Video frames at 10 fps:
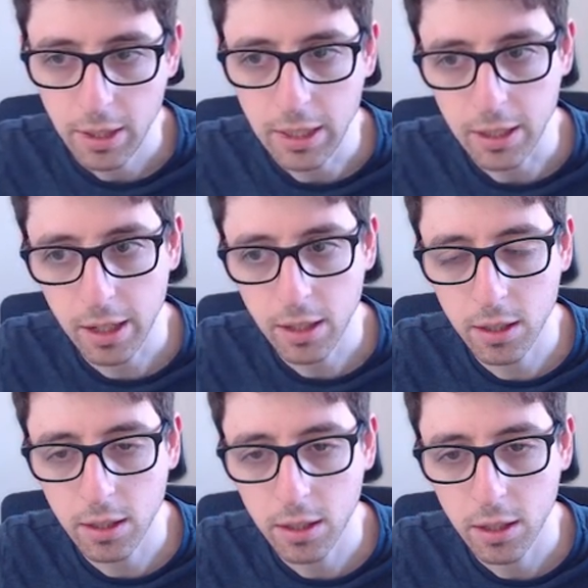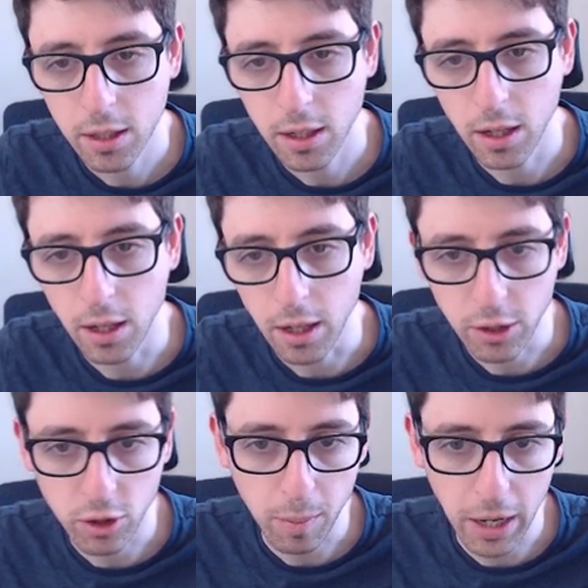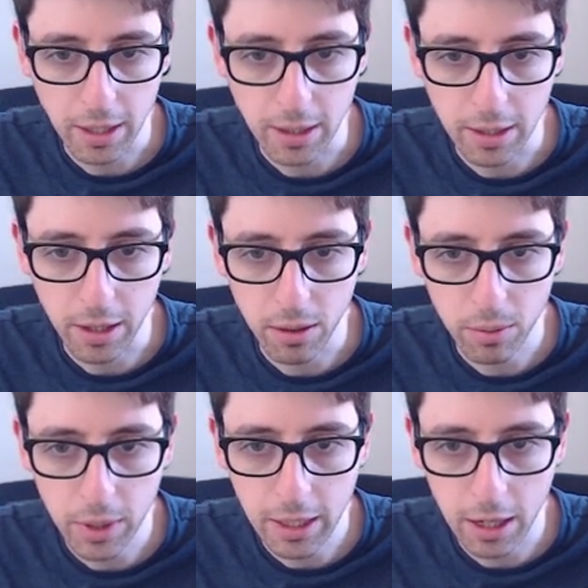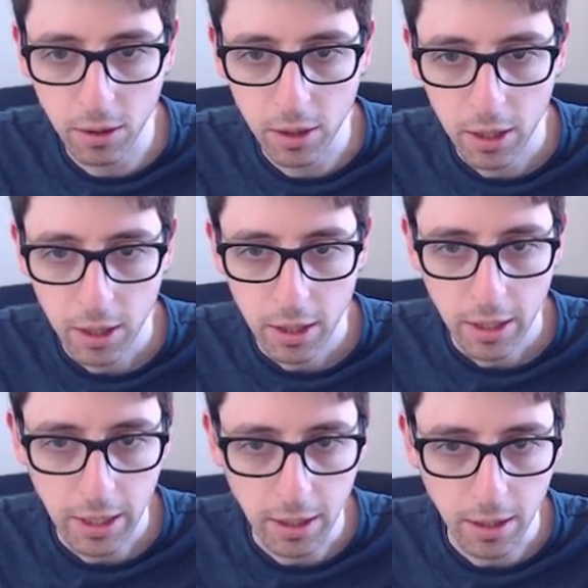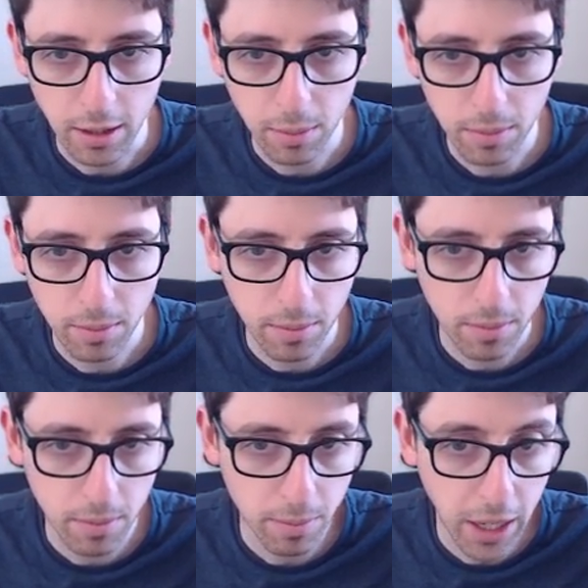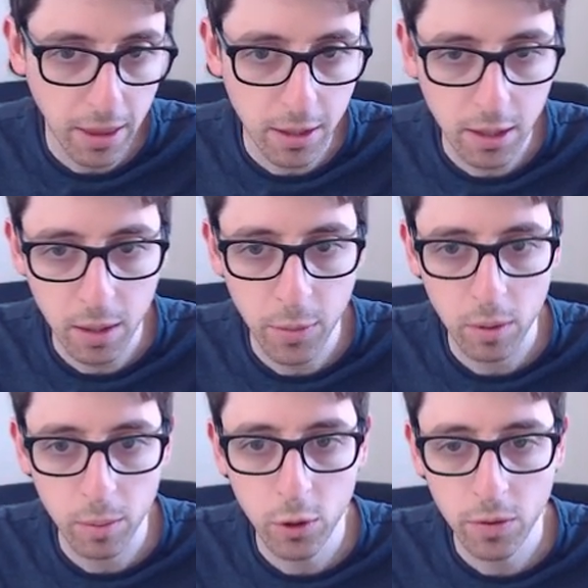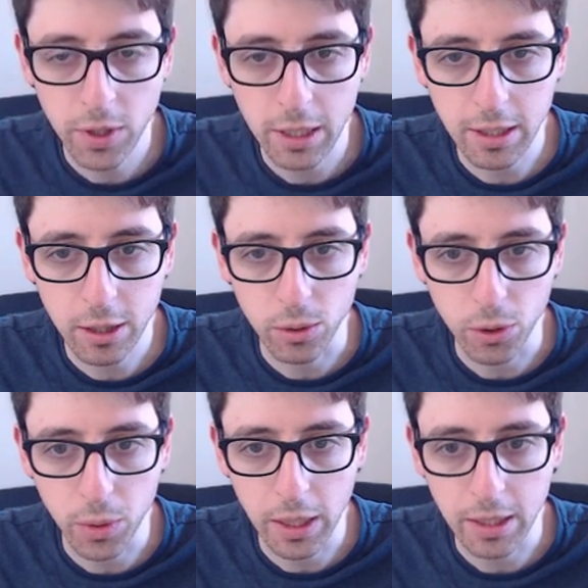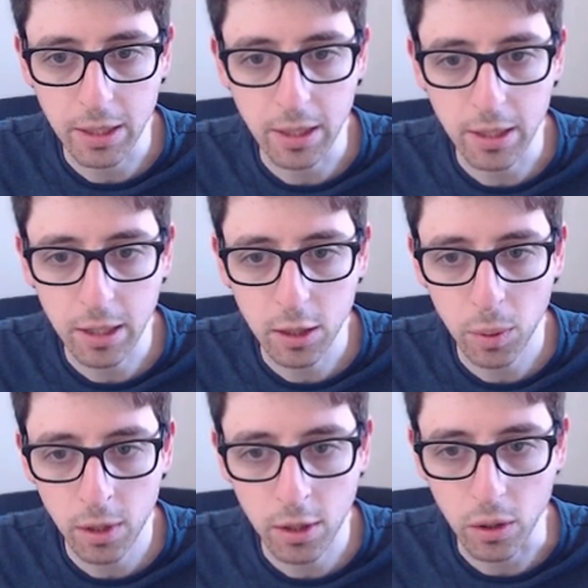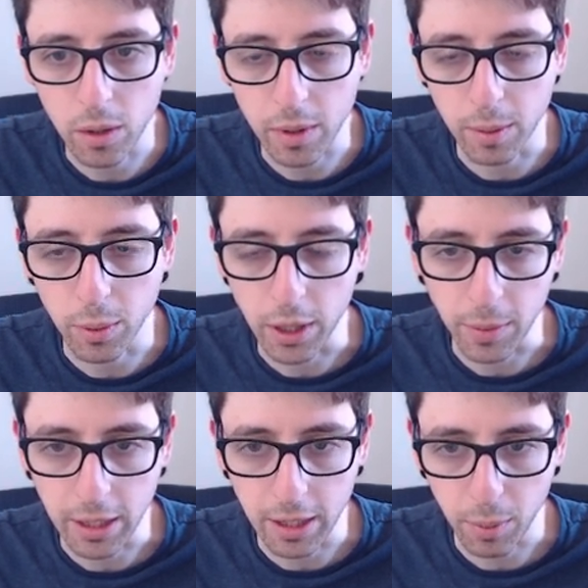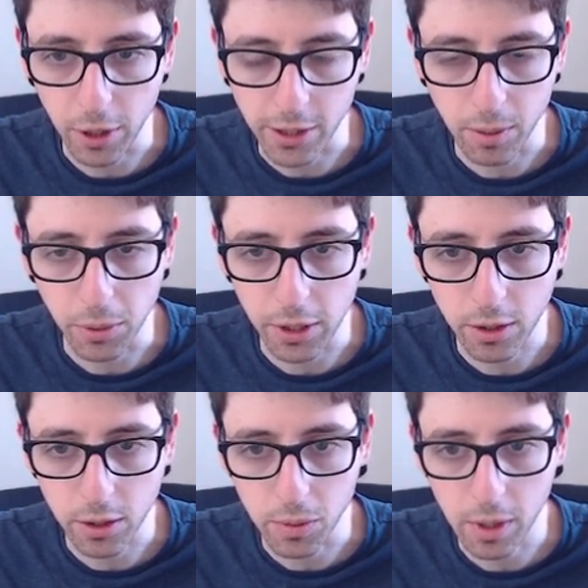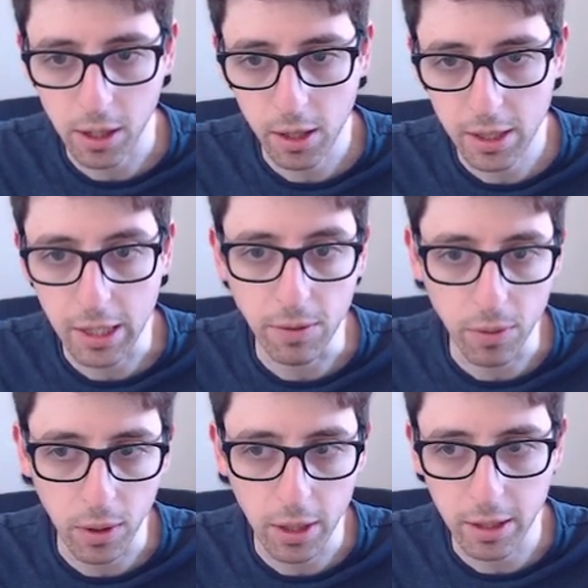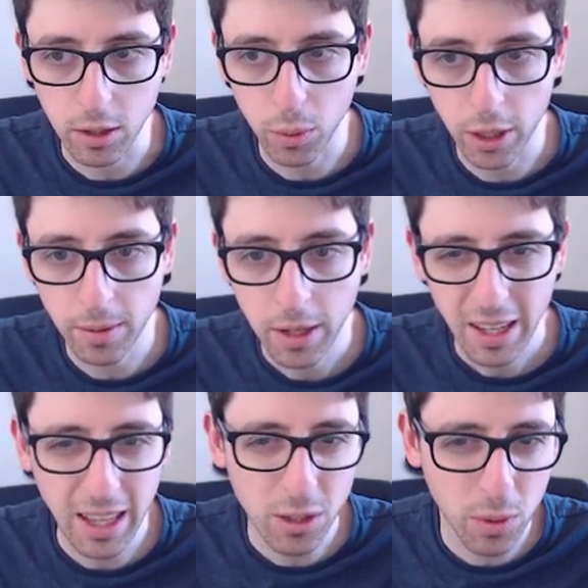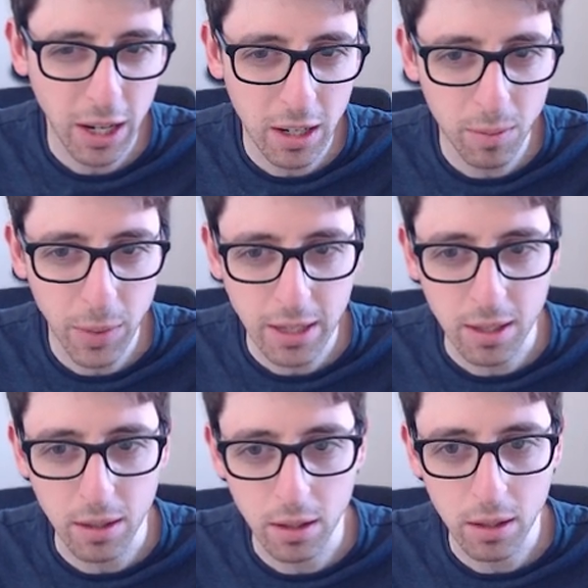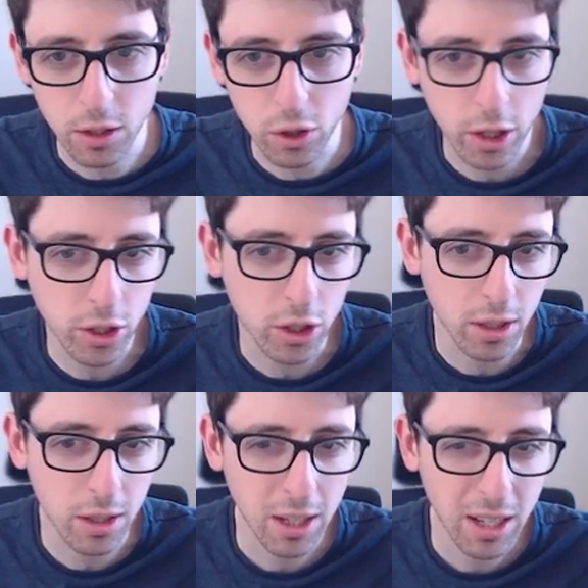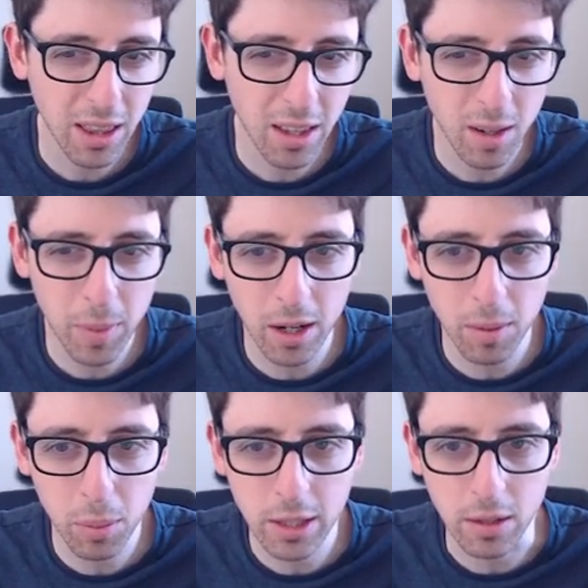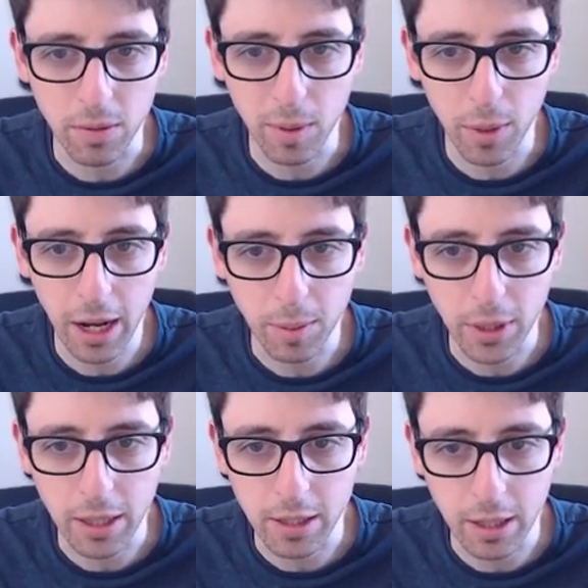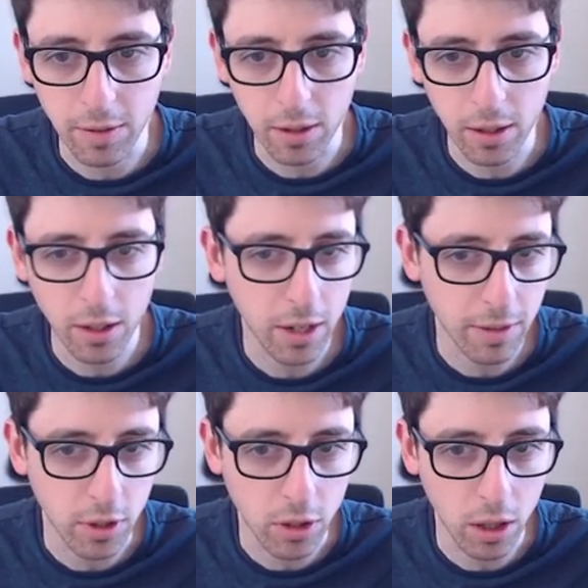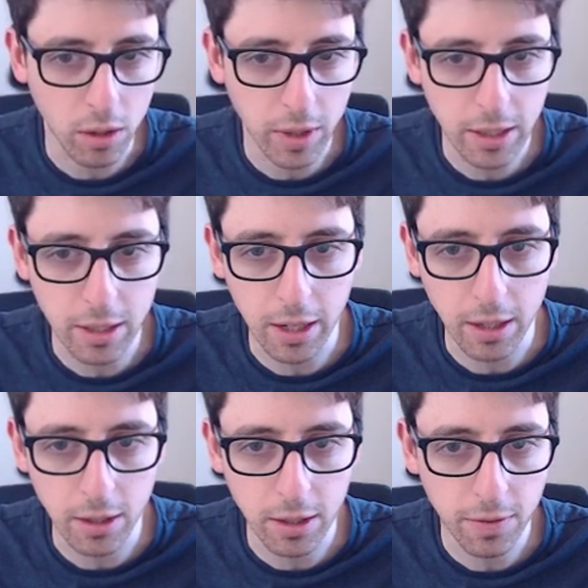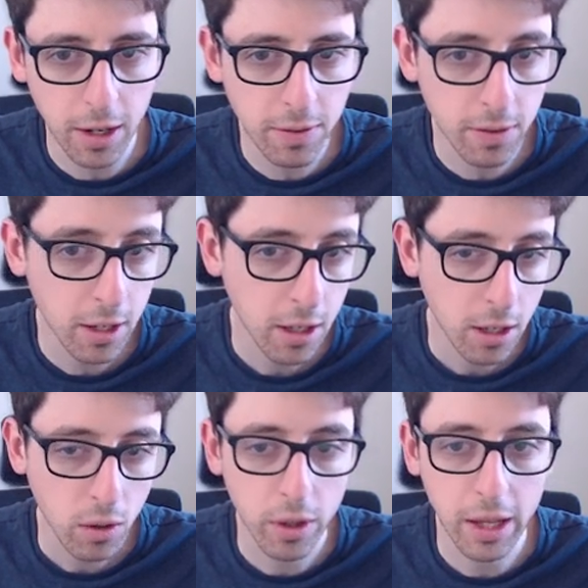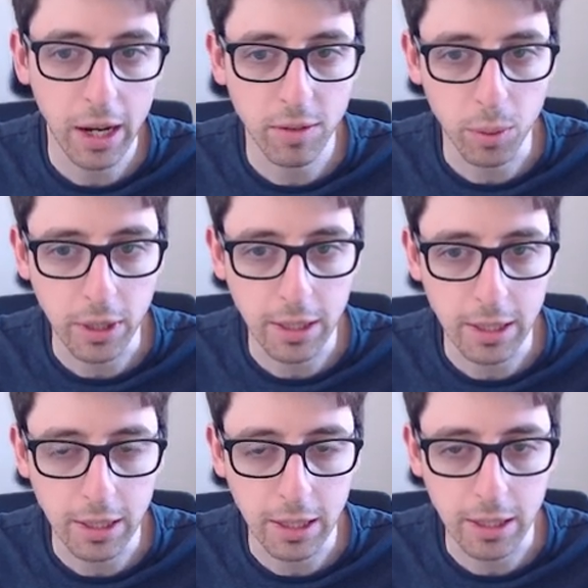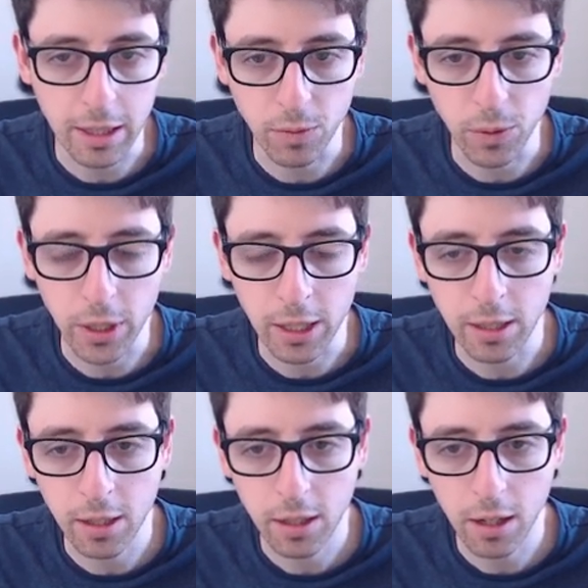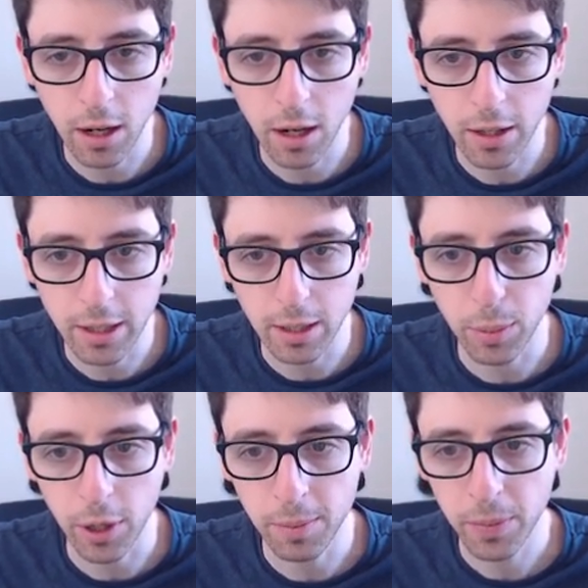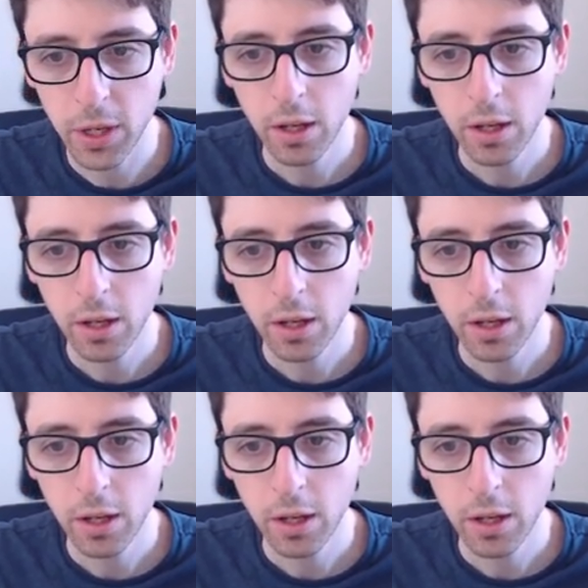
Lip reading: c6, I drop back to c3. Now he made this committal move, c6, which weakens the d6 pawn, so I want to bring my knight possibly to e4 at this point. And that's what kind of makes the structure a little bit unpleasant for black, because they either have to tolerate this knight on d5, or they have to play c6 and then weaken the d pawn.